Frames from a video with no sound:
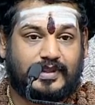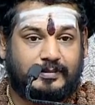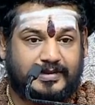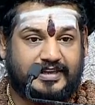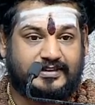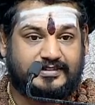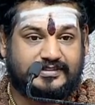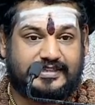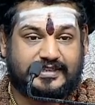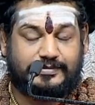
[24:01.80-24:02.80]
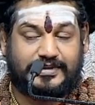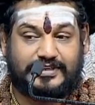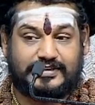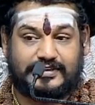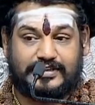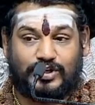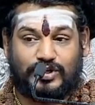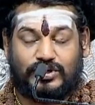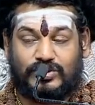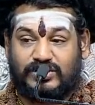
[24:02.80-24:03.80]
I'm making this statement.
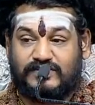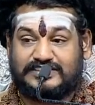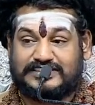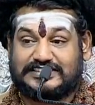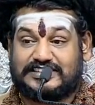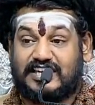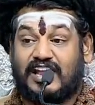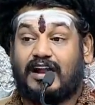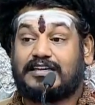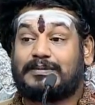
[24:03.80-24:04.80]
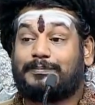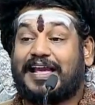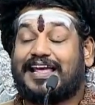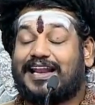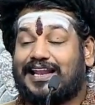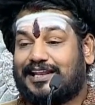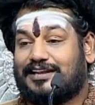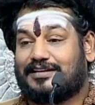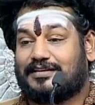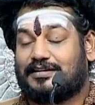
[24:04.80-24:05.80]
Universe is not parallel.
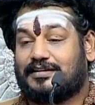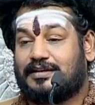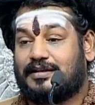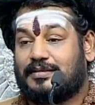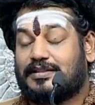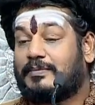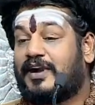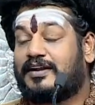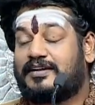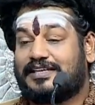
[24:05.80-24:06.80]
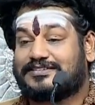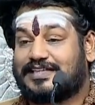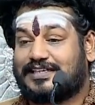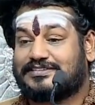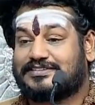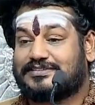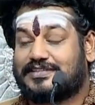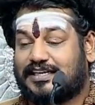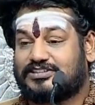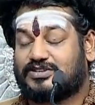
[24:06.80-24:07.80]
The modern day science
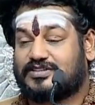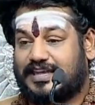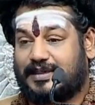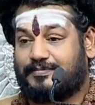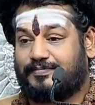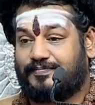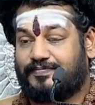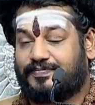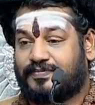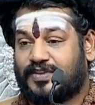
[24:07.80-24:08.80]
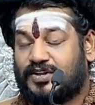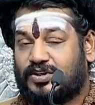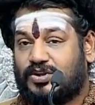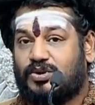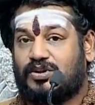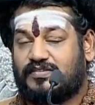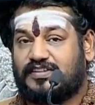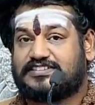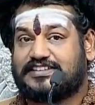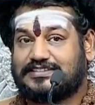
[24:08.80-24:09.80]
tries to claim
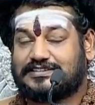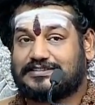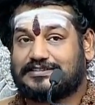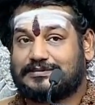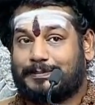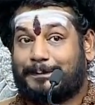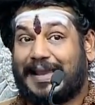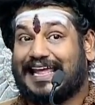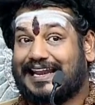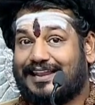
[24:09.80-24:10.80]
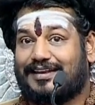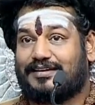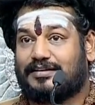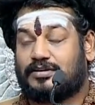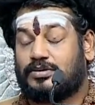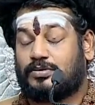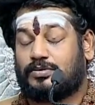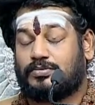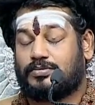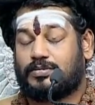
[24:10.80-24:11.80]
universe is parallel.
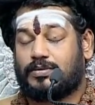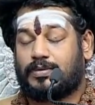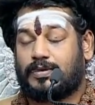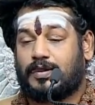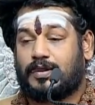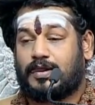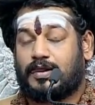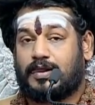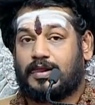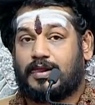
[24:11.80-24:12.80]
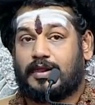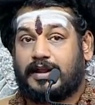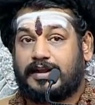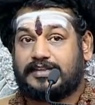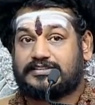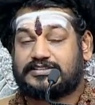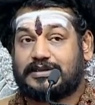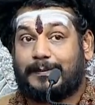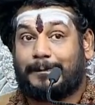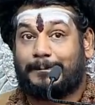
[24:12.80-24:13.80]
No. It is
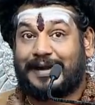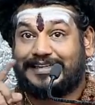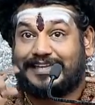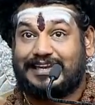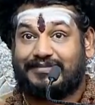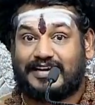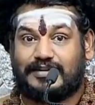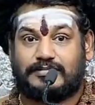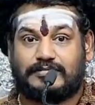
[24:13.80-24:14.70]
multi-level.